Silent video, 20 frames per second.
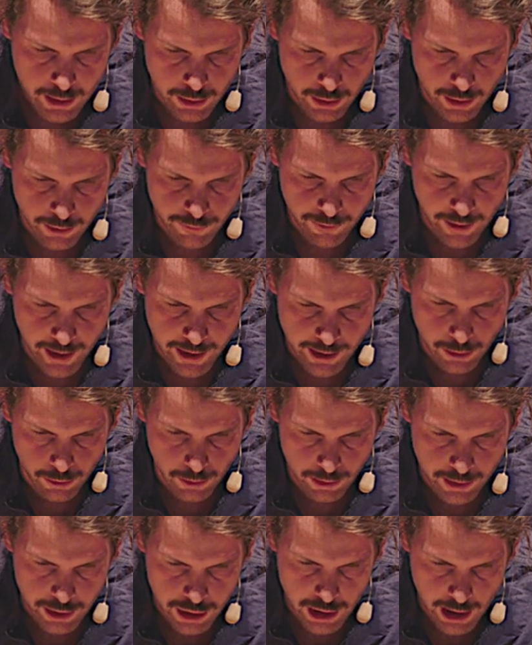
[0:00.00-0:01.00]
You can find
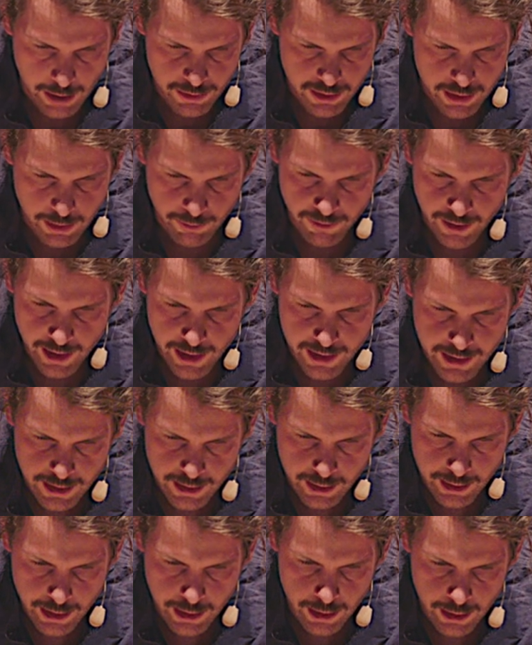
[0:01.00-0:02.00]
all the JavaScript files
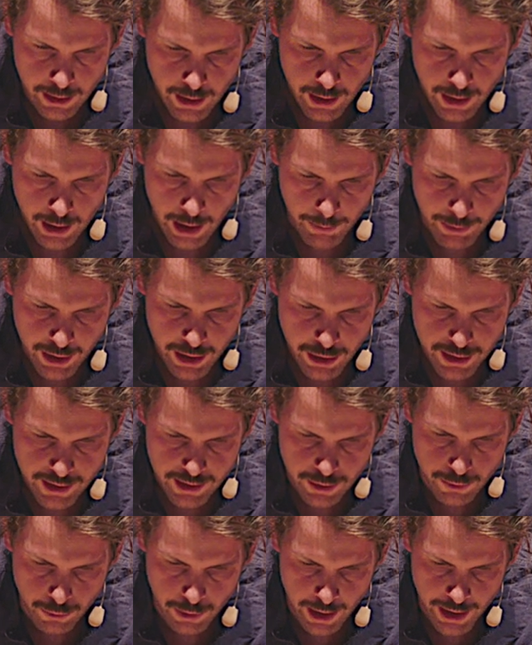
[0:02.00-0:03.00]
in there. And we can
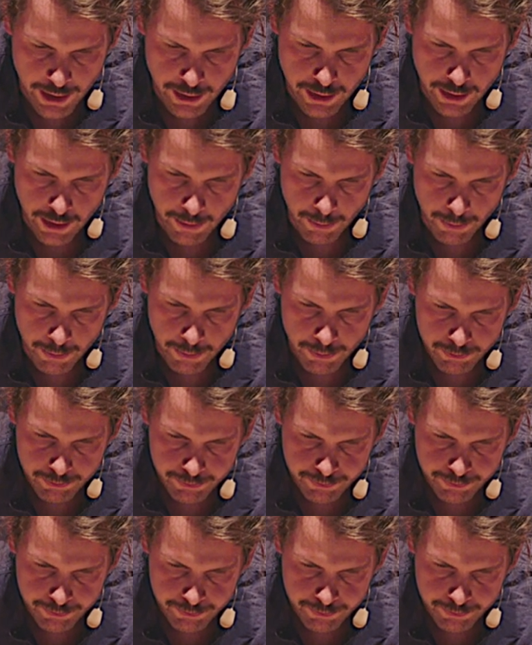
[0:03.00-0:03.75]
just run them.